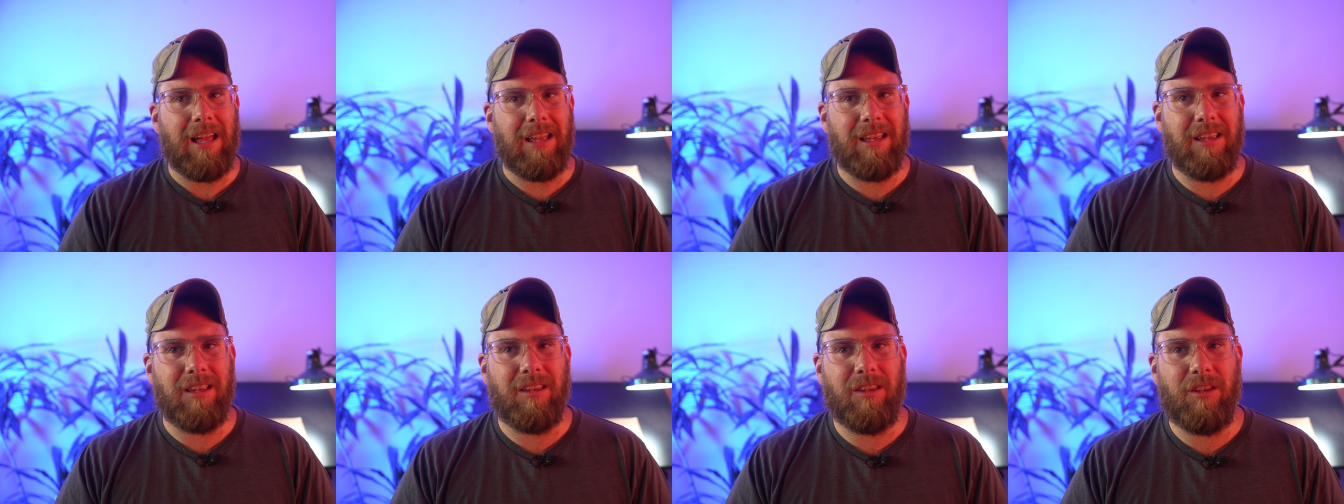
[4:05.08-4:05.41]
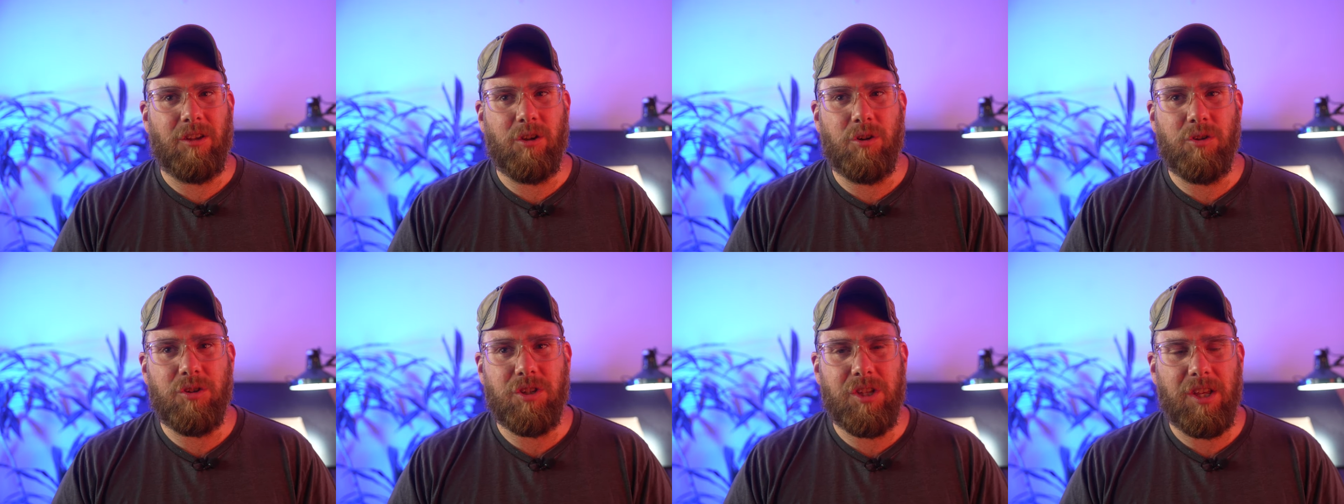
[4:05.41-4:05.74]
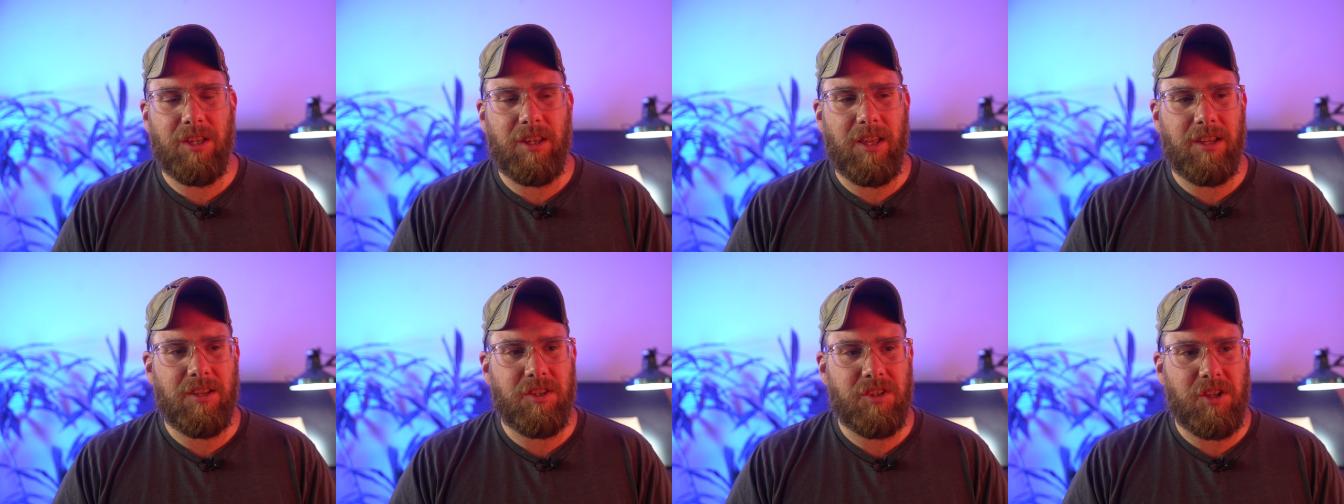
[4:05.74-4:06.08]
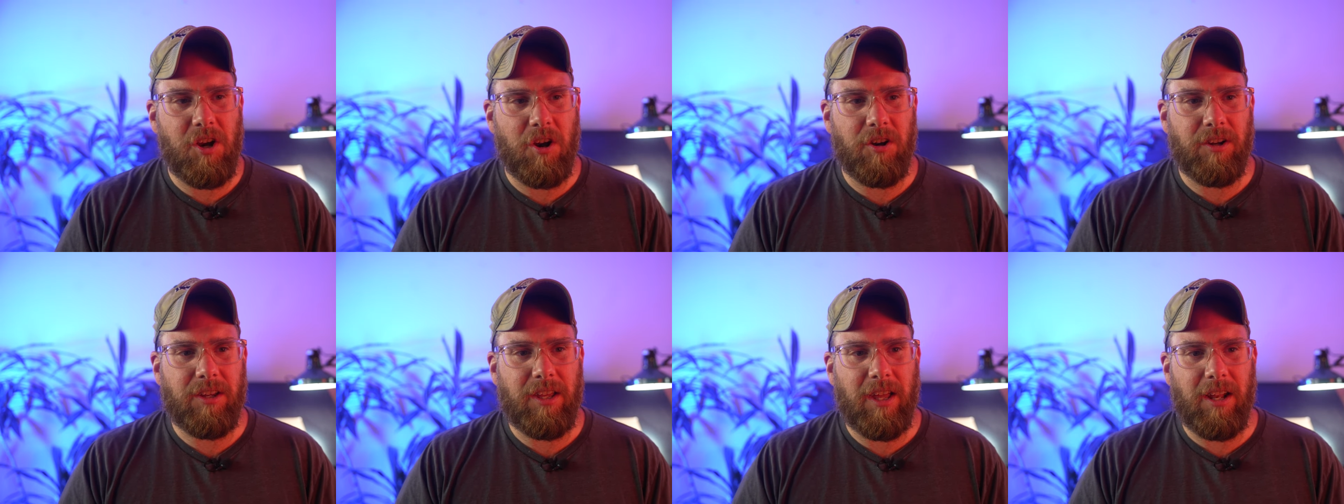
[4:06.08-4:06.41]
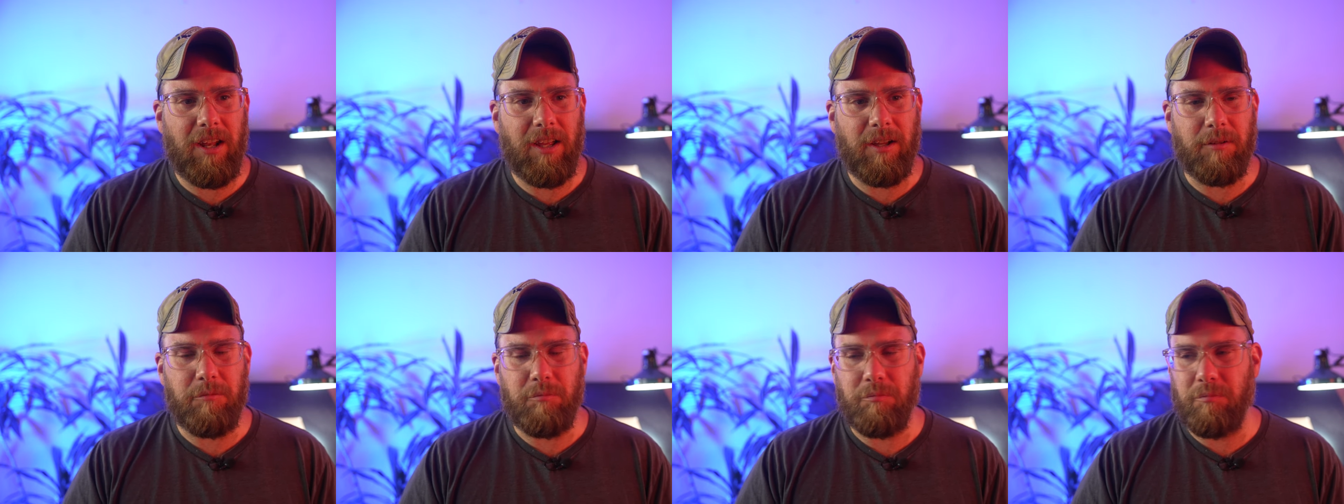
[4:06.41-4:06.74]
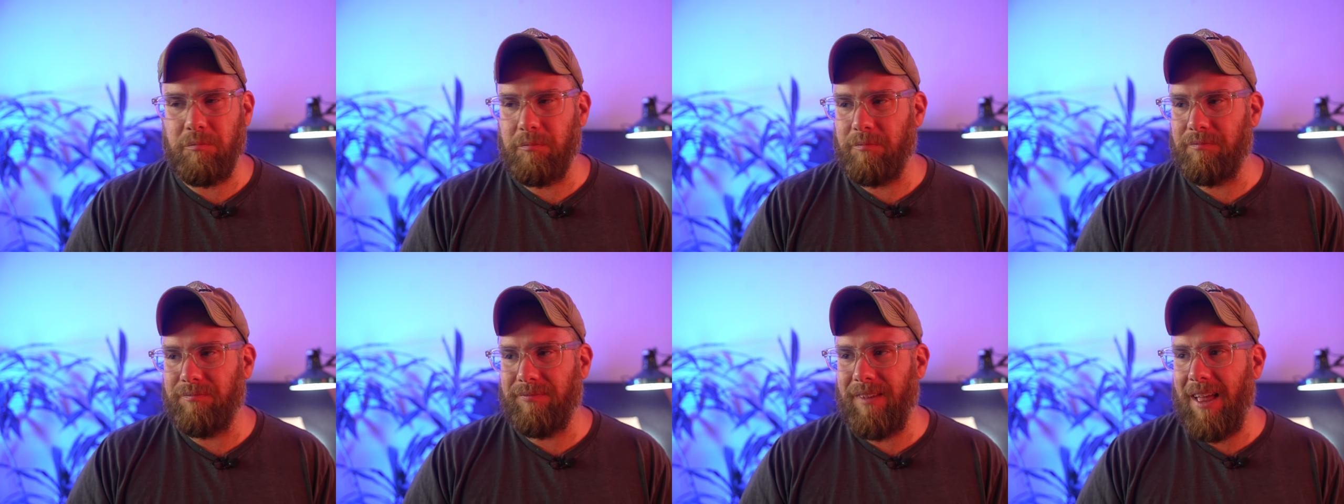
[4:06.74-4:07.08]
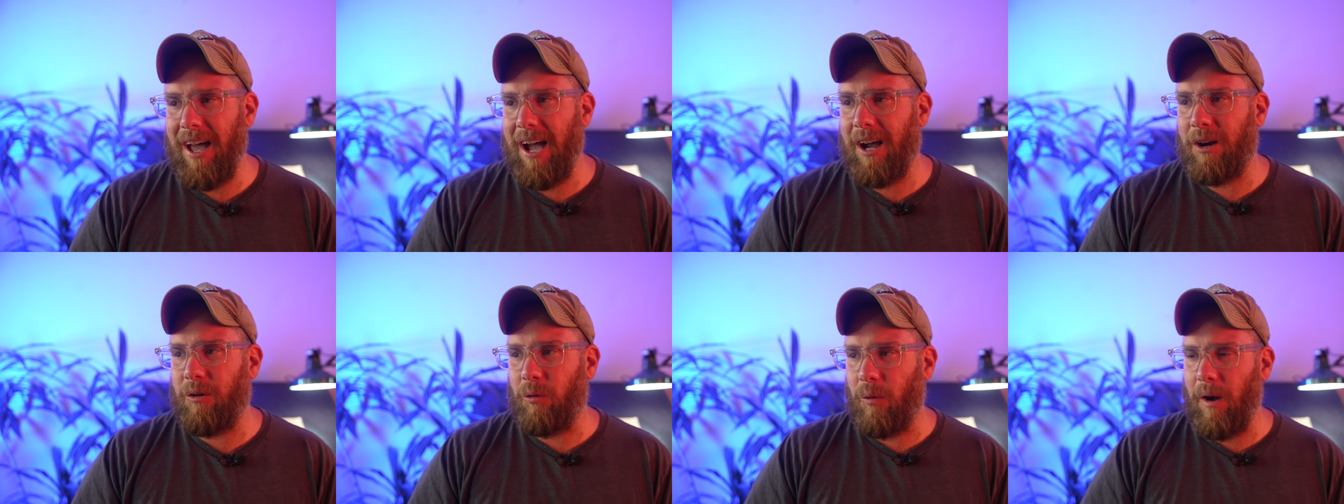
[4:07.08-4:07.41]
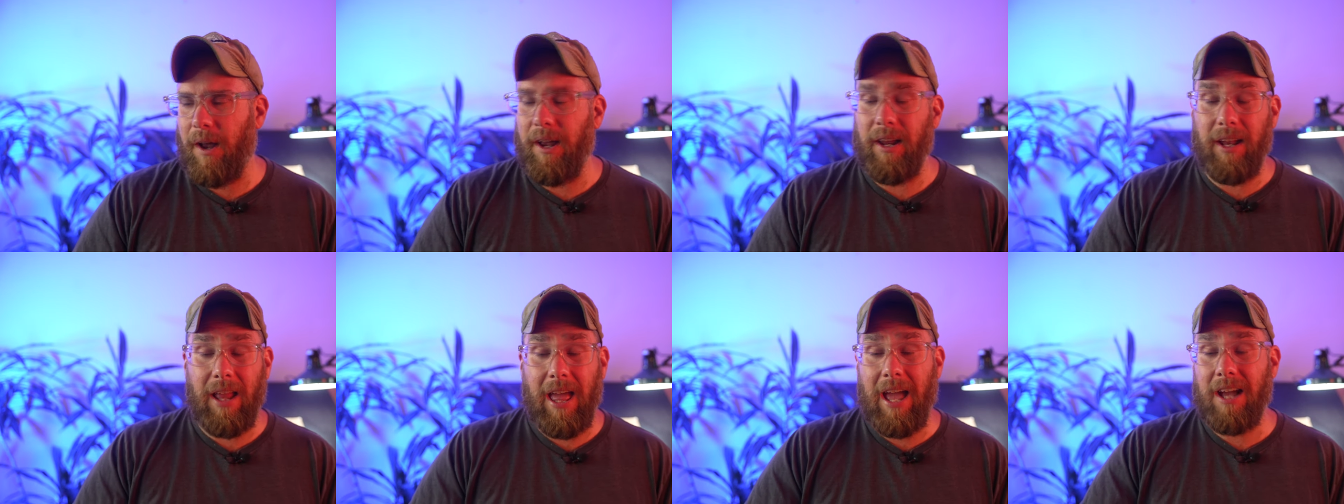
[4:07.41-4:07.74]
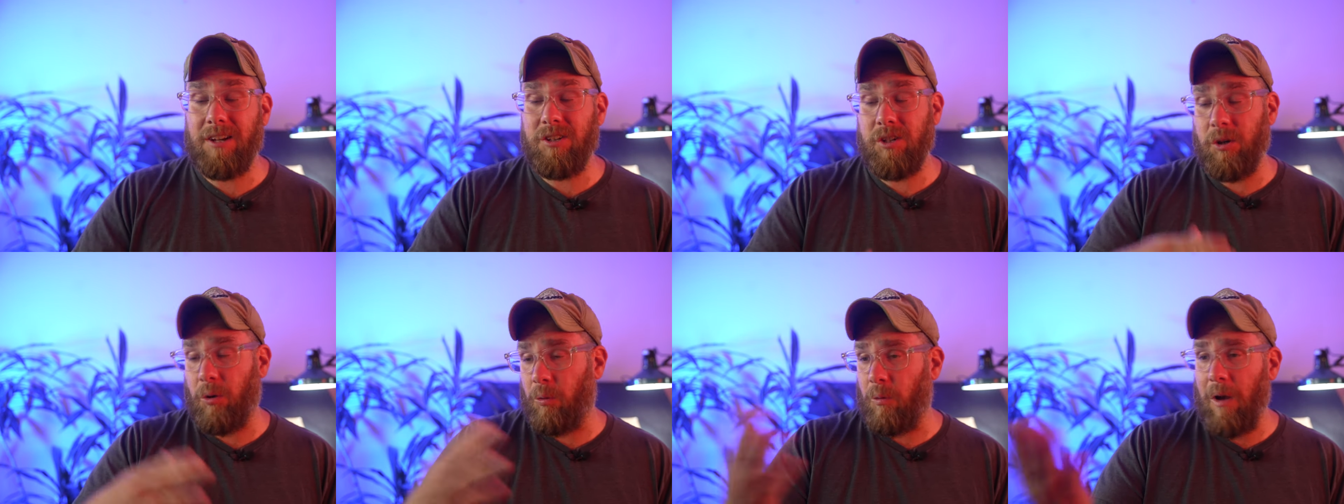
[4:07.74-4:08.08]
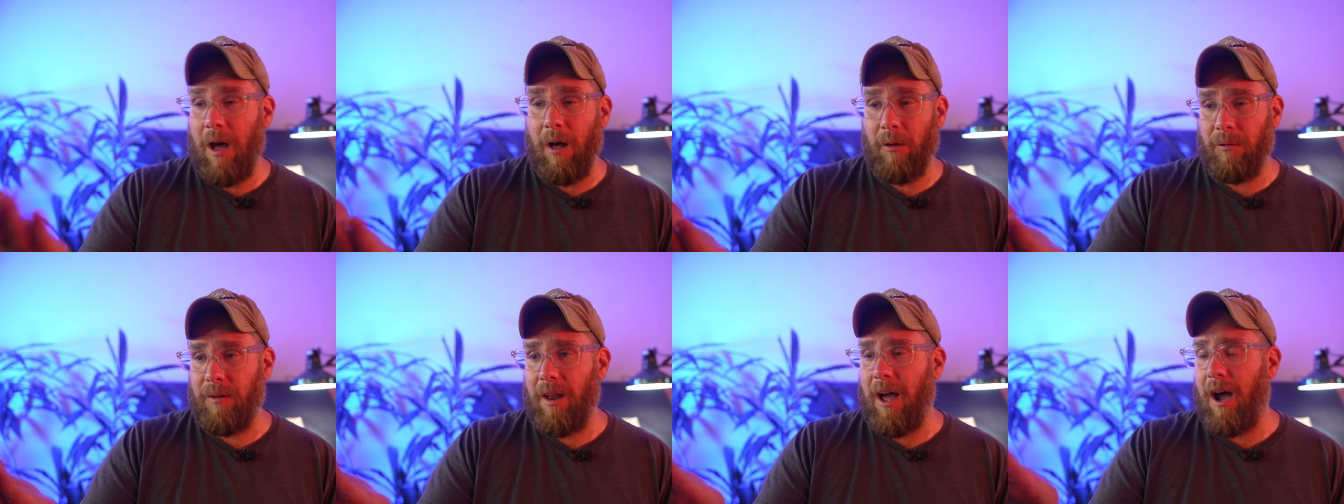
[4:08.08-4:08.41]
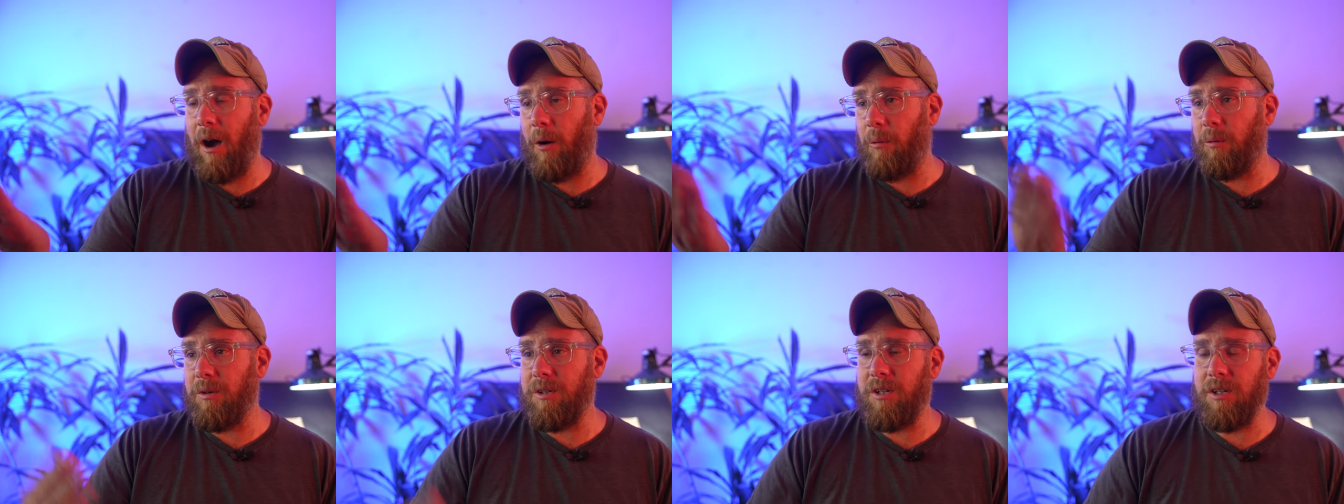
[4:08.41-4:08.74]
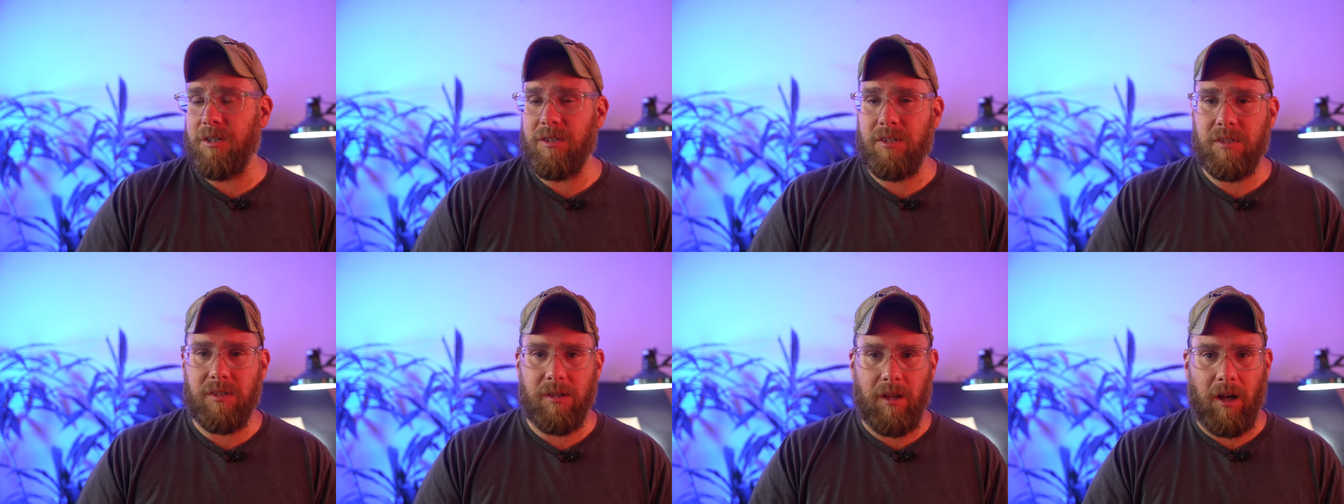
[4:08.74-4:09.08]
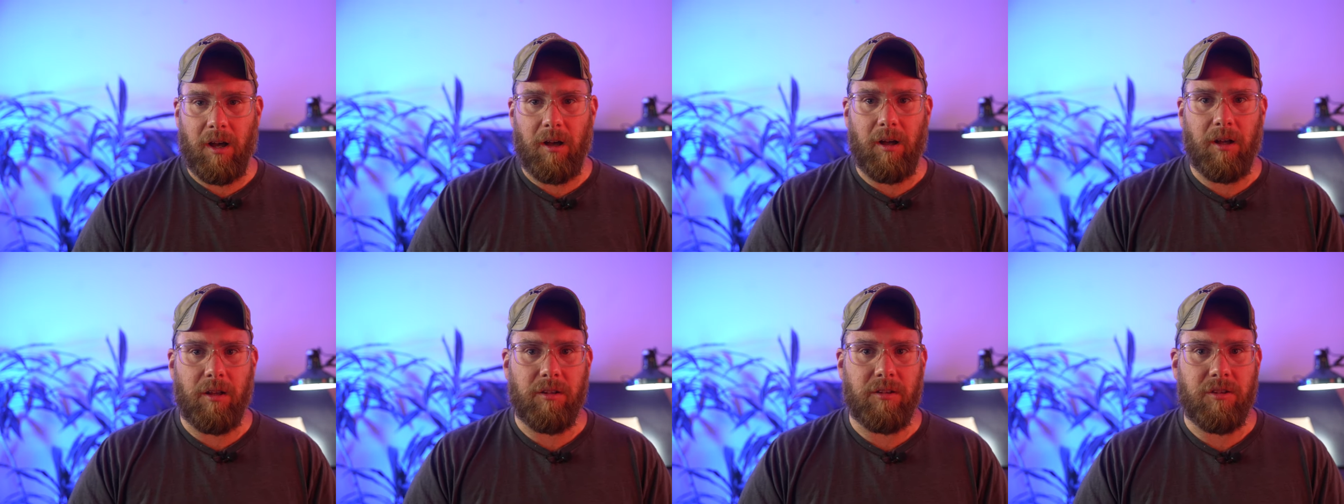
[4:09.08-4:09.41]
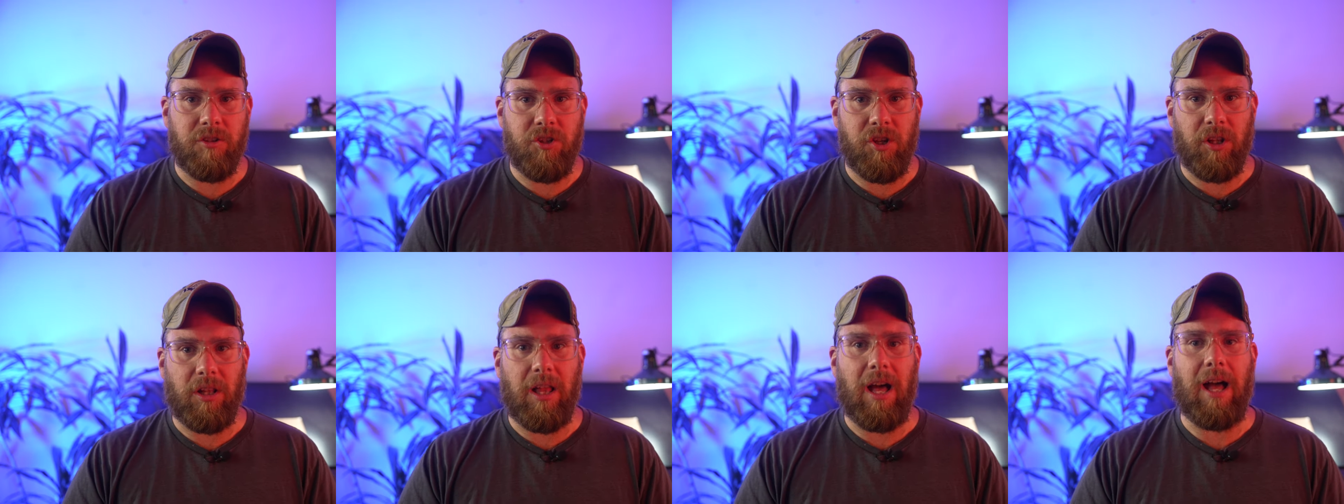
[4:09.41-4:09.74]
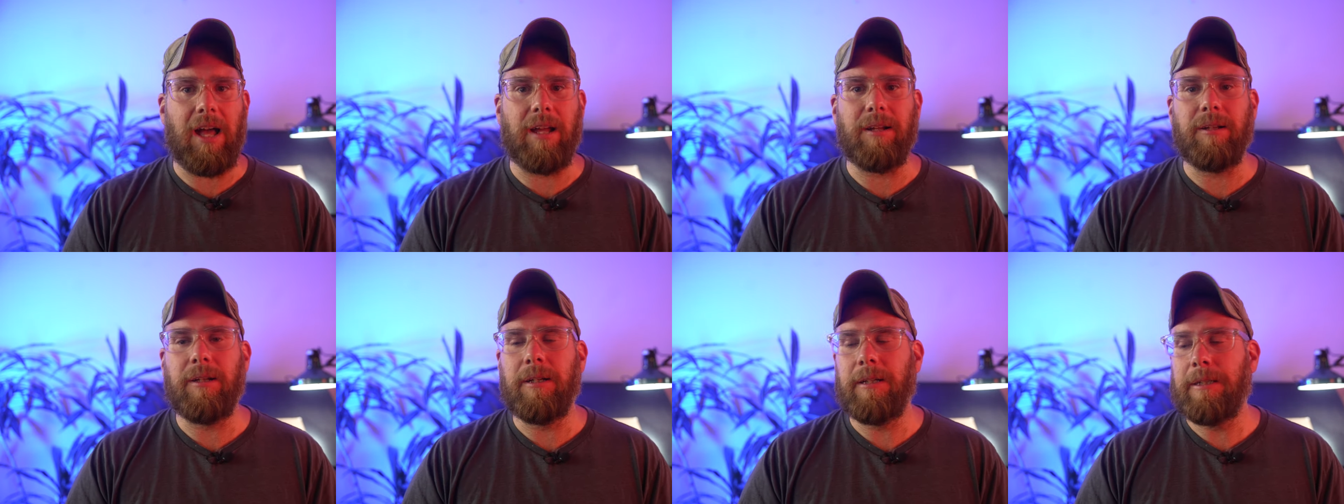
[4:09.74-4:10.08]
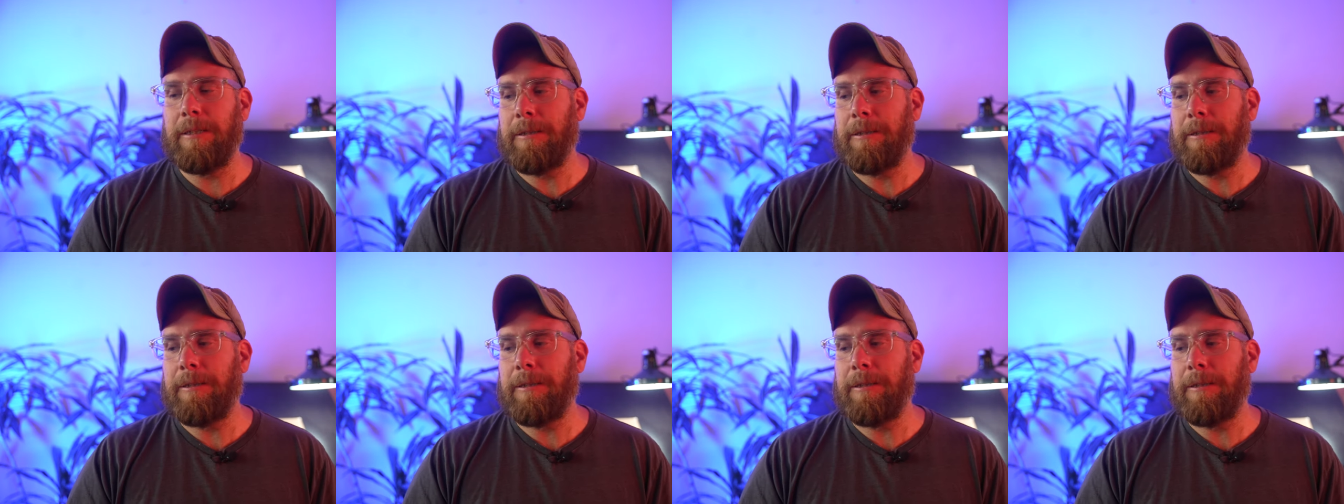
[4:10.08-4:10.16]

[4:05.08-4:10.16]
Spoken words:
usually they start getting not great, actually around now, which is July.